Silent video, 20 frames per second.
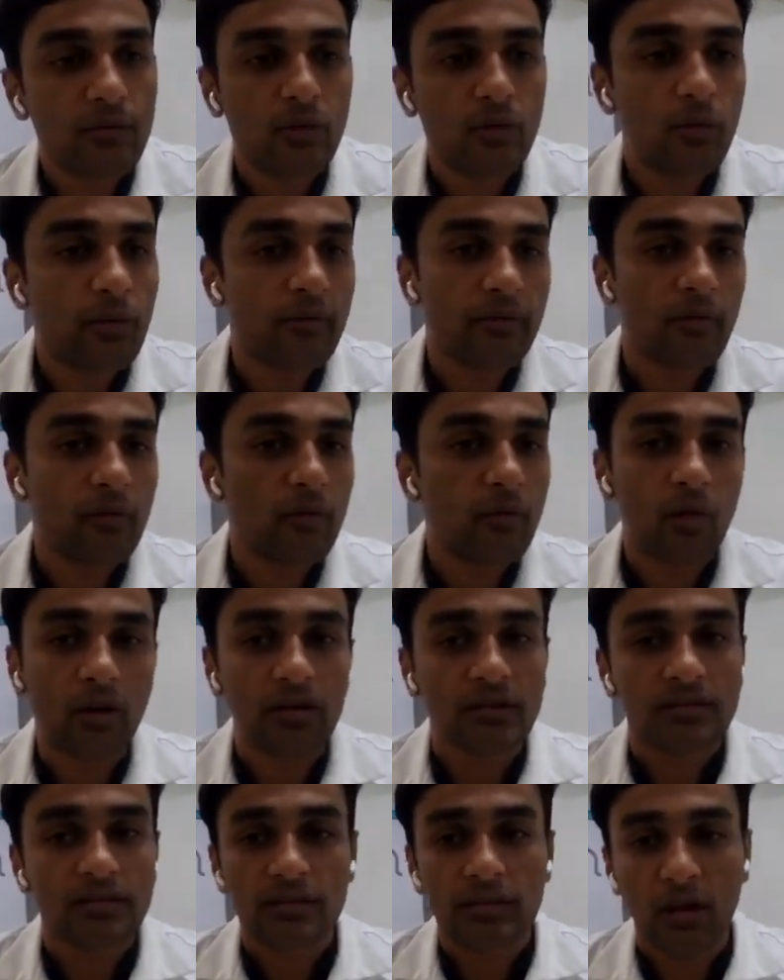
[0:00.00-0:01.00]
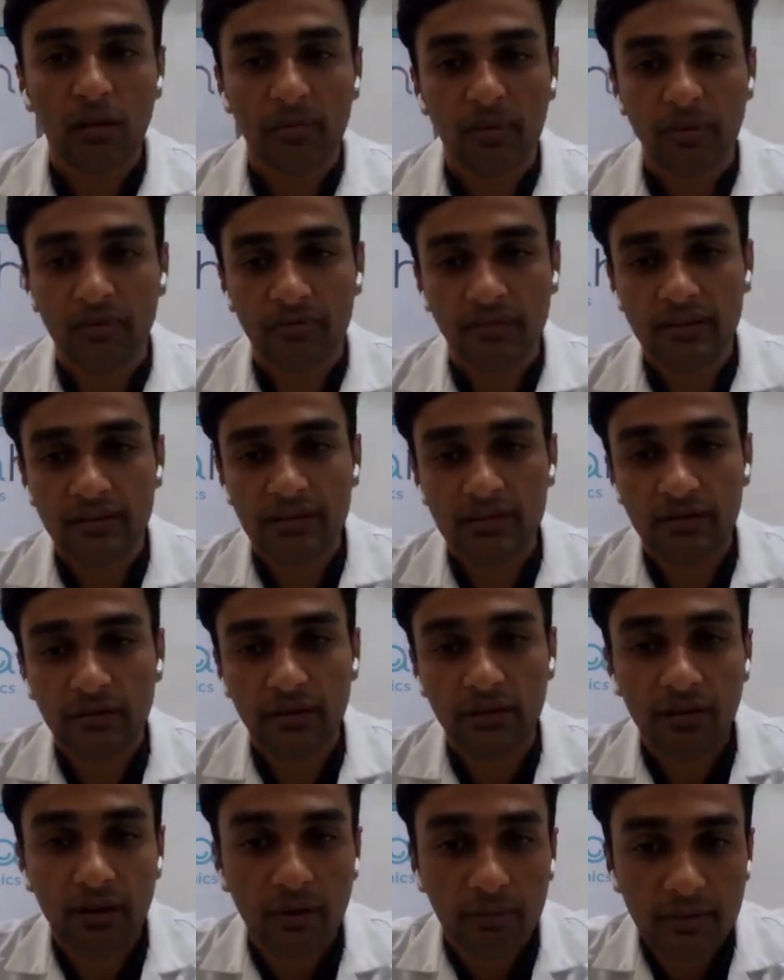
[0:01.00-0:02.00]
Whoever wants a copy of this, you
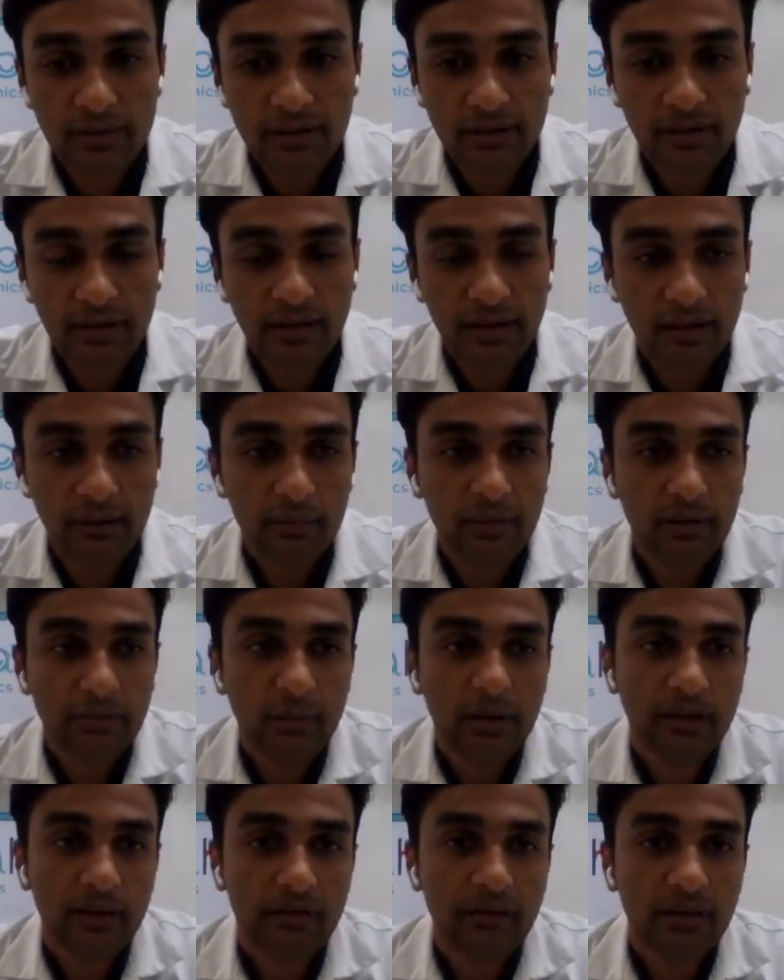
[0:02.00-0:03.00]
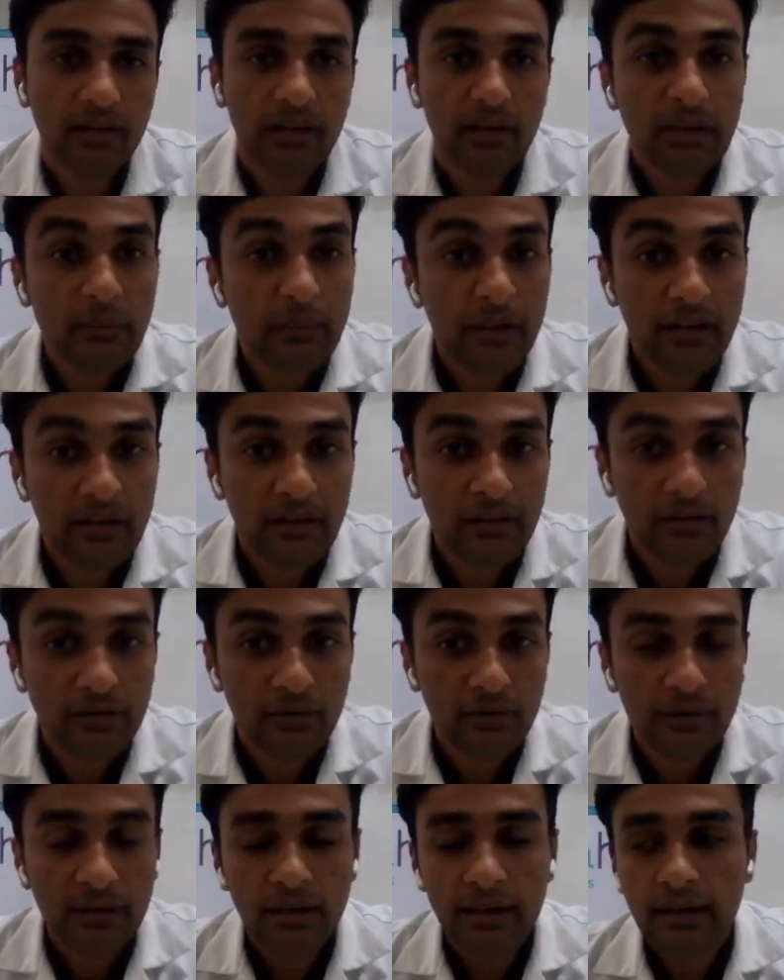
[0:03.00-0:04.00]
can drop us a DM and we'll definitely email it to you.